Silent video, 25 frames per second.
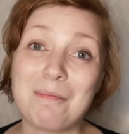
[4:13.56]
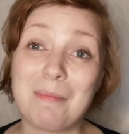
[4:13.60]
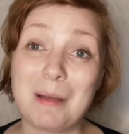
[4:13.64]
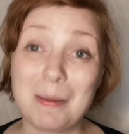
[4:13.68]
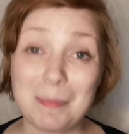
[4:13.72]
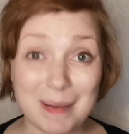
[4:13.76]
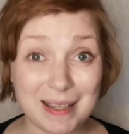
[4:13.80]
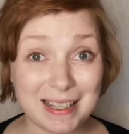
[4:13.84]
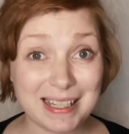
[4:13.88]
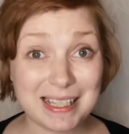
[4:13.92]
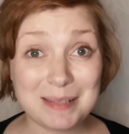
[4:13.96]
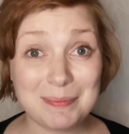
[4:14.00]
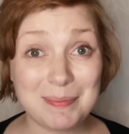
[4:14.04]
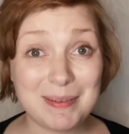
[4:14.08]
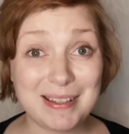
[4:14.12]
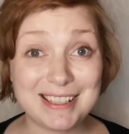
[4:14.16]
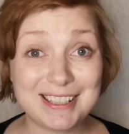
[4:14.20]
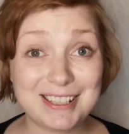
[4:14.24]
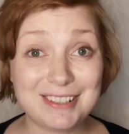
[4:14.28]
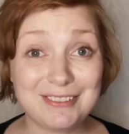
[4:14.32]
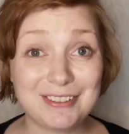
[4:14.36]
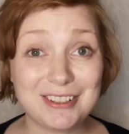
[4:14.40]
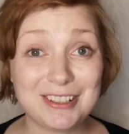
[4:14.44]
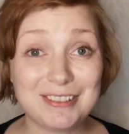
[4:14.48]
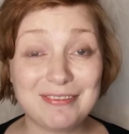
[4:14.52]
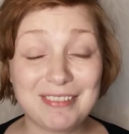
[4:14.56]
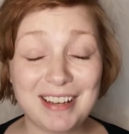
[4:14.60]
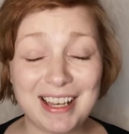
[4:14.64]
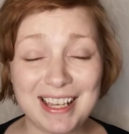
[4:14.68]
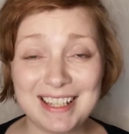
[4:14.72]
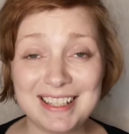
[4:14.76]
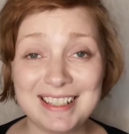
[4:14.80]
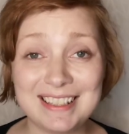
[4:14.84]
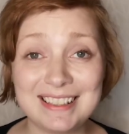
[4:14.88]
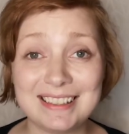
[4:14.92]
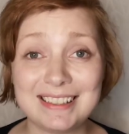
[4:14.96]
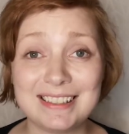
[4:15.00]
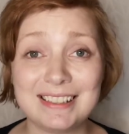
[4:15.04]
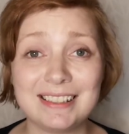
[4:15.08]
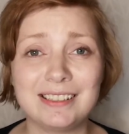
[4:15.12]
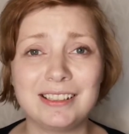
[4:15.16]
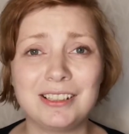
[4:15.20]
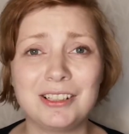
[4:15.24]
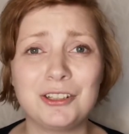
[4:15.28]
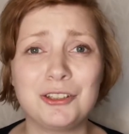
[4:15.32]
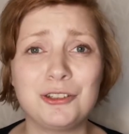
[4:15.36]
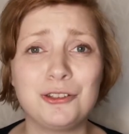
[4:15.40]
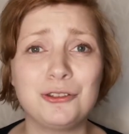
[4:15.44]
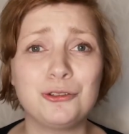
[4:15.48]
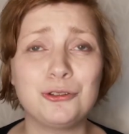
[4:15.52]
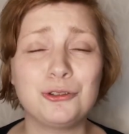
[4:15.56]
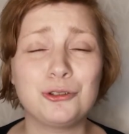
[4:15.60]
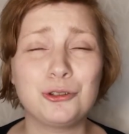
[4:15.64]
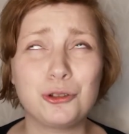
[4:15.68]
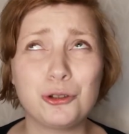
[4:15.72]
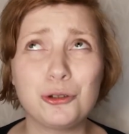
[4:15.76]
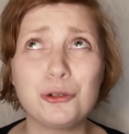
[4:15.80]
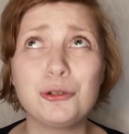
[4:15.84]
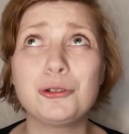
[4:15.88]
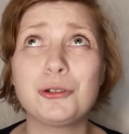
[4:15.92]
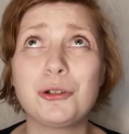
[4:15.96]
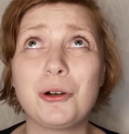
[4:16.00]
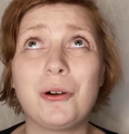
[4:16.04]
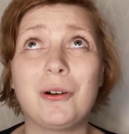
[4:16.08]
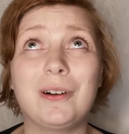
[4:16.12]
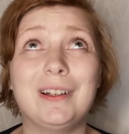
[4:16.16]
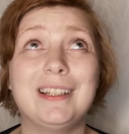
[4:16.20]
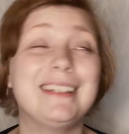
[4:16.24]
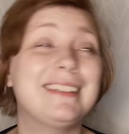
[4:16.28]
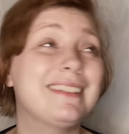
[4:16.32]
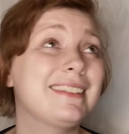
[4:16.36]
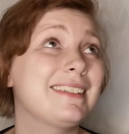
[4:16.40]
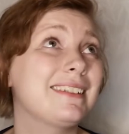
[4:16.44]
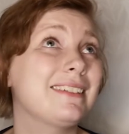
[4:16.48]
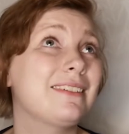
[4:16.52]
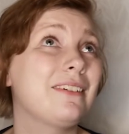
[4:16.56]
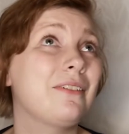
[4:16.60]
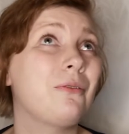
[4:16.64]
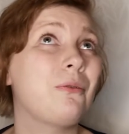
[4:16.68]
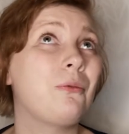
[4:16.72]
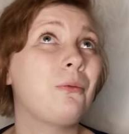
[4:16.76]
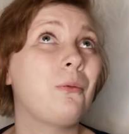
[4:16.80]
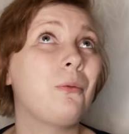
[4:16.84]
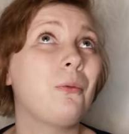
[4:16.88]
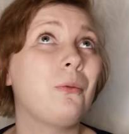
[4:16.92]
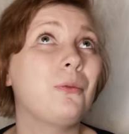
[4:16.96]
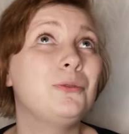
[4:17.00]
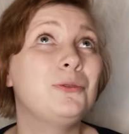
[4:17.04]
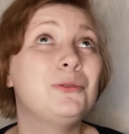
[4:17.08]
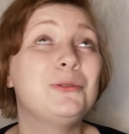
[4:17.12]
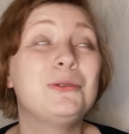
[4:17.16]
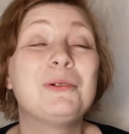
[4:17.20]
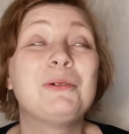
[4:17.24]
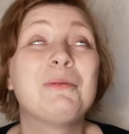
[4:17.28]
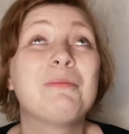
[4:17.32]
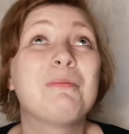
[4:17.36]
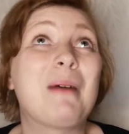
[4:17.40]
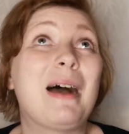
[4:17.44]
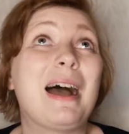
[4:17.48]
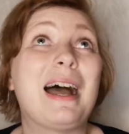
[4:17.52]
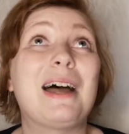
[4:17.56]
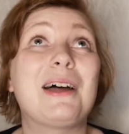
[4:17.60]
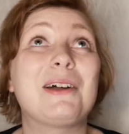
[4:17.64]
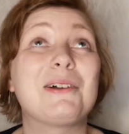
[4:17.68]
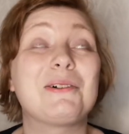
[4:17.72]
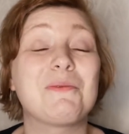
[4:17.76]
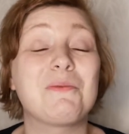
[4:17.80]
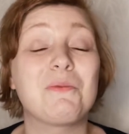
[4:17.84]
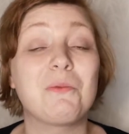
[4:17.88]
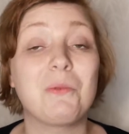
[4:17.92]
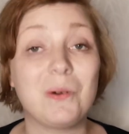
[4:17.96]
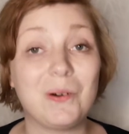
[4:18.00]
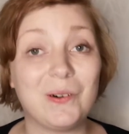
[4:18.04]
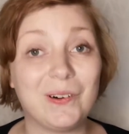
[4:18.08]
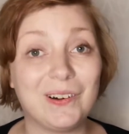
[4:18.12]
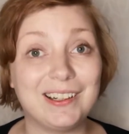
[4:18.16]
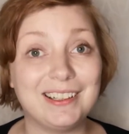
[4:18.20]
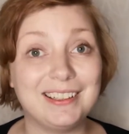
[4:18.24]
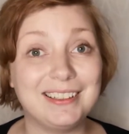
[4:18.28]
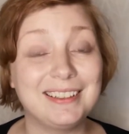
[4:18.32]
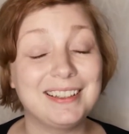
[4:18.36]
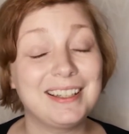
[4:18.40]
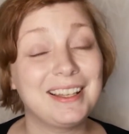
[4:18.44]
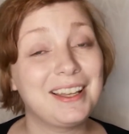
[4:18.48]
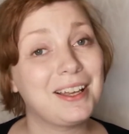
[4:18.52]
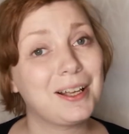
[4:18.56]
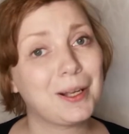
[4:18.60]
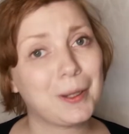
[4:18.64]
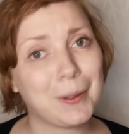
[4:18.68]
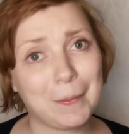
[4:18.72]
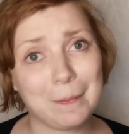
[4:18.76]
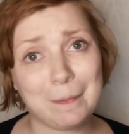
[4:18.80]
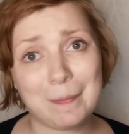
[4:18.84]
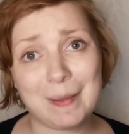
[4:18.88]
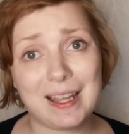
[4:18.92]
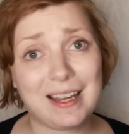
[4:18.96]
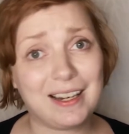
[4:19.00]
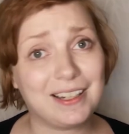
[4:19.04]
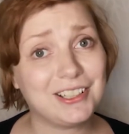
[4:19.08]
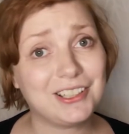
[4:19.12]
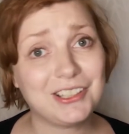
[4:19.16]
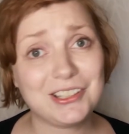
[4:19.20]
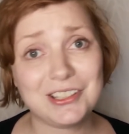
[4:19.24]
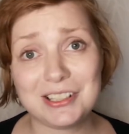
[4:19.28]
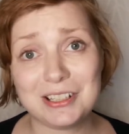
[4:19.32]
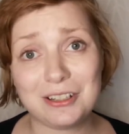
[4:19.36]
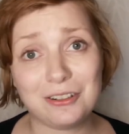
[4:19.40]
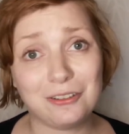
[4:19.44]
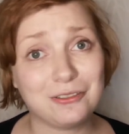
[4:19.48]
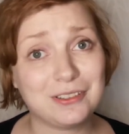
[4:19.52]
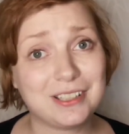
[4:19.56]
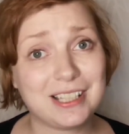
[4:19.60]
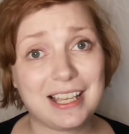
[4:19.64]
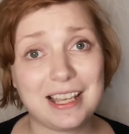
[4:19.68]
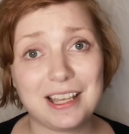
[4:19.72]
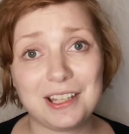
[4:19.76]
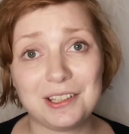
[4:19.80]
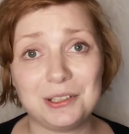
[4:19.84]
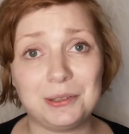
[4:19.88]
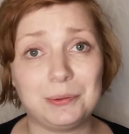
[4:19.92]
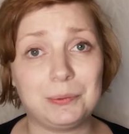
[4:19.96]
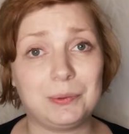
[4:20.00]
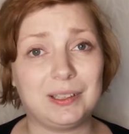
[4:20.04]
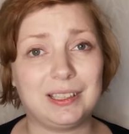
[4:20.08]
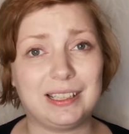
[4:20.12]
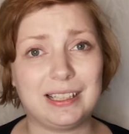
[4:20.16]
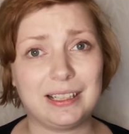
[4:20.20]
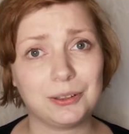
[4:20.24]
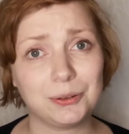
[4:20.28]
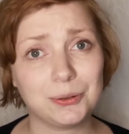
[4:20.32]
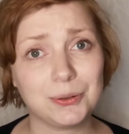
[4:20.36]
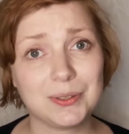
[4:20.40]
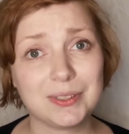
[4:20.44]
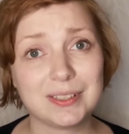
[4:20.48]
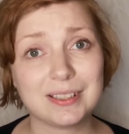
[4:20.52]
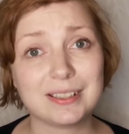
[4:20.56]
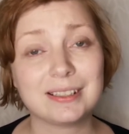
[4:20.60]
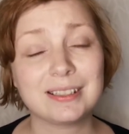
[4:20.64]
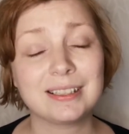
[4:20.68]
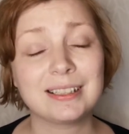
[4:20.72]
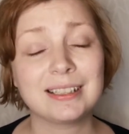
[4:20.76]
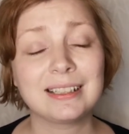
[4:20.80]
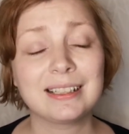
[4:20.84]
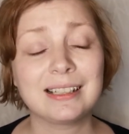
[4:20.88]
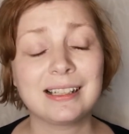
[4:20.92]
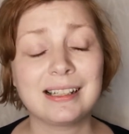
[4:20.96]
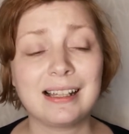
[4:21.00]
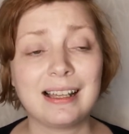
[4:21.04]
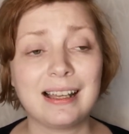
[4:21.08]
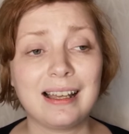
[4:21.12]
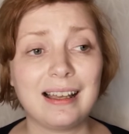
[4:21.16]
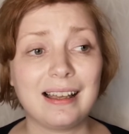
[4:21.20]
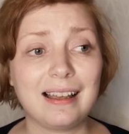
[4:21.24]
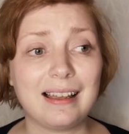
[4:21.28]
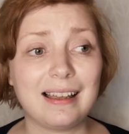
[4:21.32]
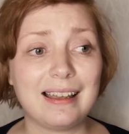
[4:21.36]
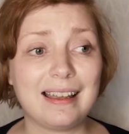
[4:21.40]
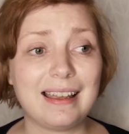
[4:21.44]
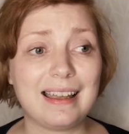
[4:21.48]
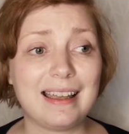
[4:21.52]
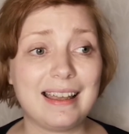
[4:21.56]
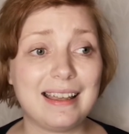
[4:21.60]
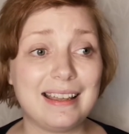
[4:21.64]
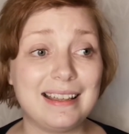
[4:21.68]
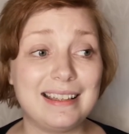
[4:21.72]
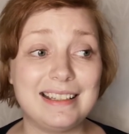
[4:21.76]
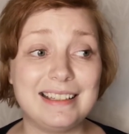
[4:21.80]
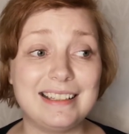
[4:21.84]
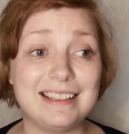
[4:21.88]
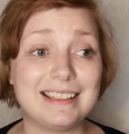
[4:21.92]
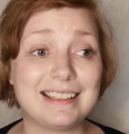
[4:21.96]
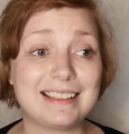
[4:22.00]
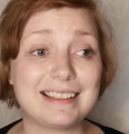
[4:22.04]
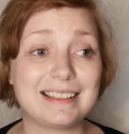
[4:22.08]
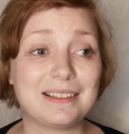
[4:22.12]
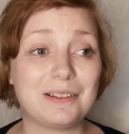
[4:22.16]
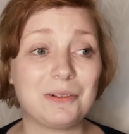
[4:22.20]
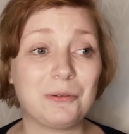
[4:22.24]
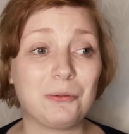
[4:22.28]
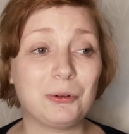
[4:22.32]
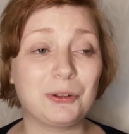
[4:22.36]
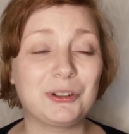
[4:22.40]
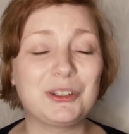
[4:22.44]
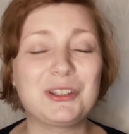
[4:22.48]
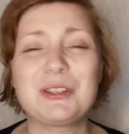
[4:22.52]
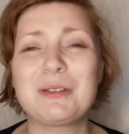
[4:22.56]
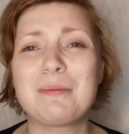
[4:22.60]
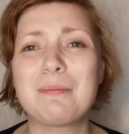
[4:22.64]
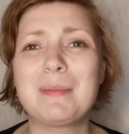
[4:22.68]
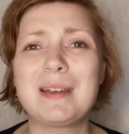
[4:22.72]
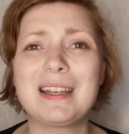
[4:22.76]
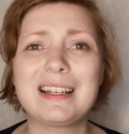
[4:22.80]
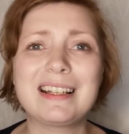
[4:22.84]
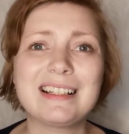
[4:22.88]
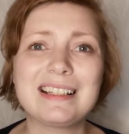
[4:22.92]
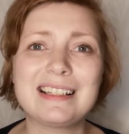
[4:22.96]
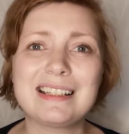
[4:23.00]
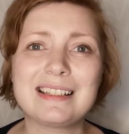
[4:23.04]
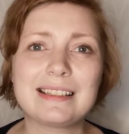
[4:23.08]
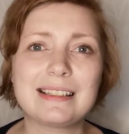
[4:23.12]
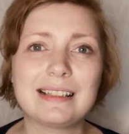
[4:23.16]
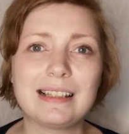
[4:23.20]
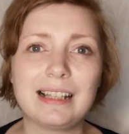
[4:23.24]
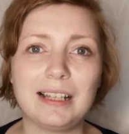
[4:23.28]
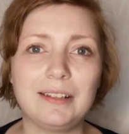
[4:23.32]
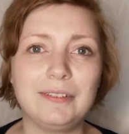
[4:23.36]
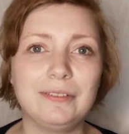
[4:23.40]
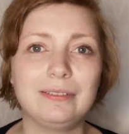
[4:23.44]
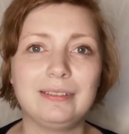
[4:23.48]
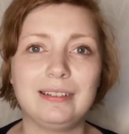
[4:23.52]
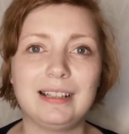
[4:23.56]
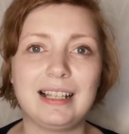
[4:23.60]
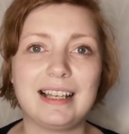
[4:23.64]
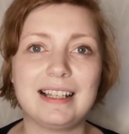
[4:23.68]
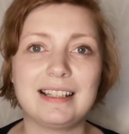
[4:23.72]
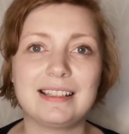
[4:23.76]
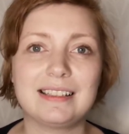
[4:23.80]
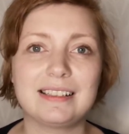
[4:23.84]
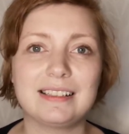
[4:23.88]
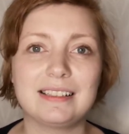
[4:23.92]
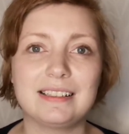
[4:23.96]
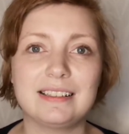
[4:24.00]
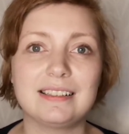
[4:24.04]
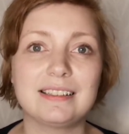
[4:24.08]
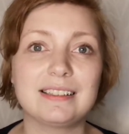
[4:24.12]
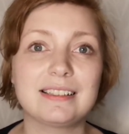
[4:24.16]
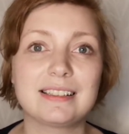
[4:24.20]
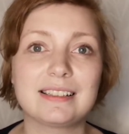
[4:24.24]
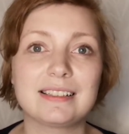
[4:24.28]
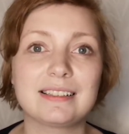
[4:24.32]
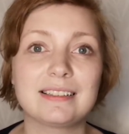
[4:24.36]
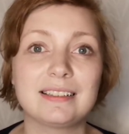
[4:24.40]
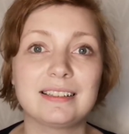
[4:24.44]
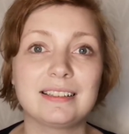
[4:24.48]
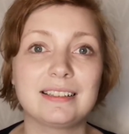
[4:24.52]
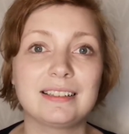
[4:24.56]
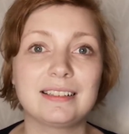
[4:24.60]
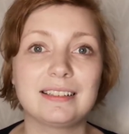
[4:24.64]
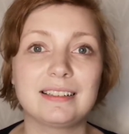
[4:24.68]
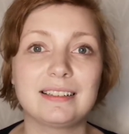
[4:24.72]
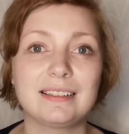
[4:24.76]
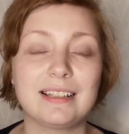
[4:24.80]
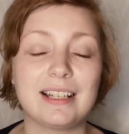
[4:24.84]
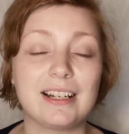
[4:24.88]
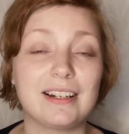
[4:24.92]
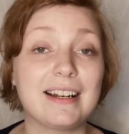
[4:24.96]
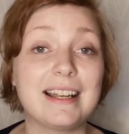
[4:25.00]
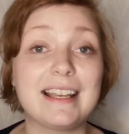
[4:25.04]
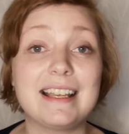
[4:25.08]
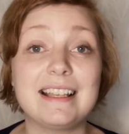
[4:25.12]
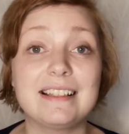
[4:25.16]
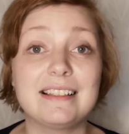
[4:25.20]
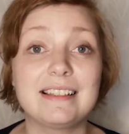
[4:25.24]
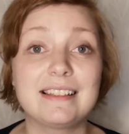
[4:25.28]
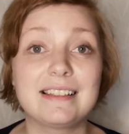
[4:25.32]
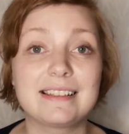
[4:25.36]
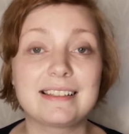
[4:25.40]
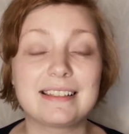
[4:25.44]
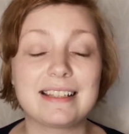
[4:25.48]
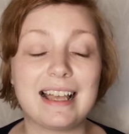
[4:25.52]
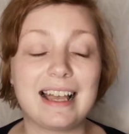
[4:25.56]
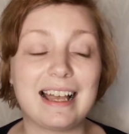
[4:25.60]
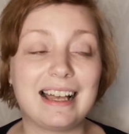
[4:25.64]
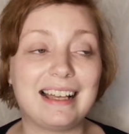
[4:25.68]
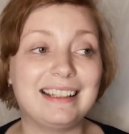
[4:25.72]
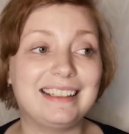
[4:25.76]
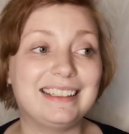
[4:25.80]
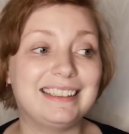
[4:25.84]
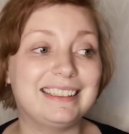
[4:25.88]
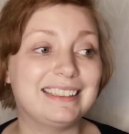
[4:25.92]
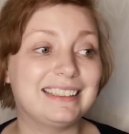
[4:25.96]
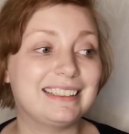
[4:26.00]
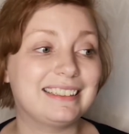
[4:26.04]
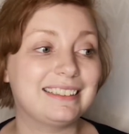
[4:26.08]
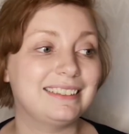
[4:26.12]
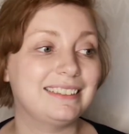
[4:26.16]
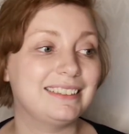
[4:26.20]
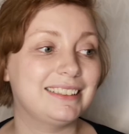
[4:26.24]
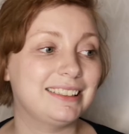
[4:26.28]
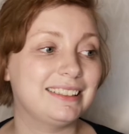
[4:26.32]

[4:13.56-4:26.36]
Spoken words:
My biggest piece of advice: do not, no matter what, compare yourself to anyone else. It is one of the biggest life lessons there is, and